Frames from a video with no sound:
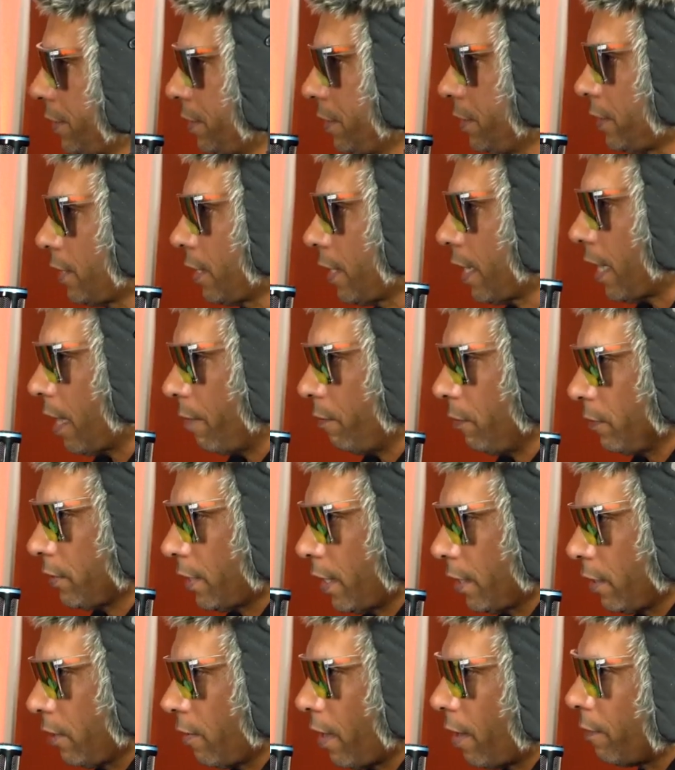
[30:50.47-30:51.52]
I just said it, Apple.
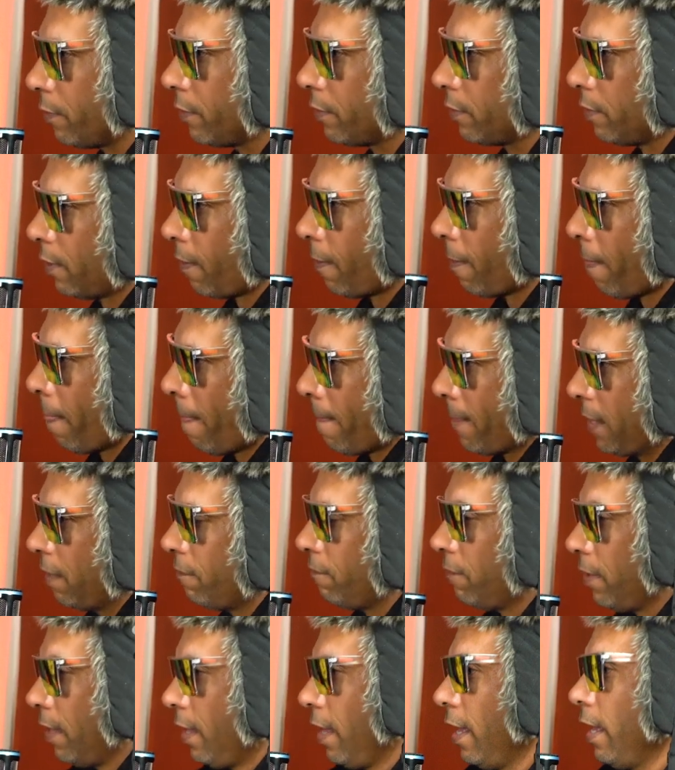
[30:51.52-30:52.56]
Thank you, Apple.
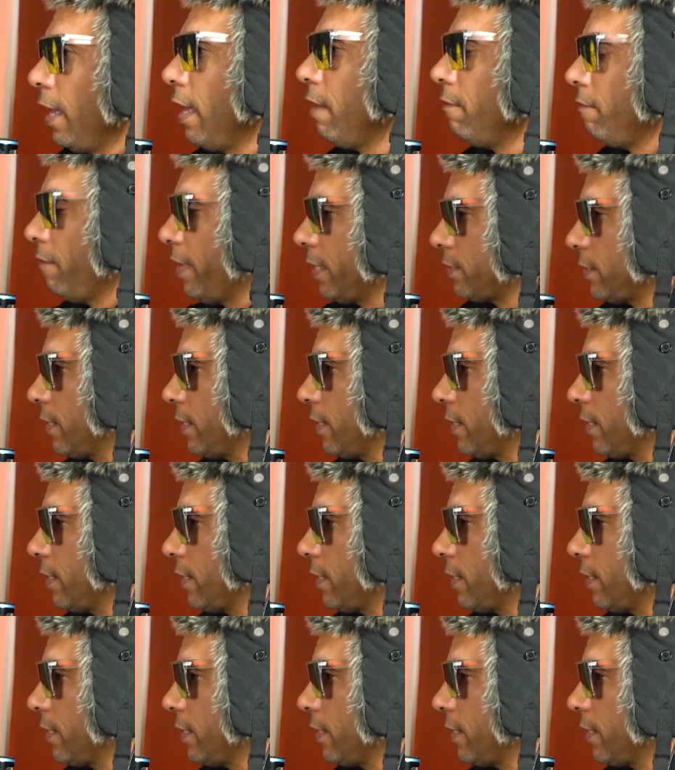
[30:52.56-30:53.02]
Isn't it crazy though?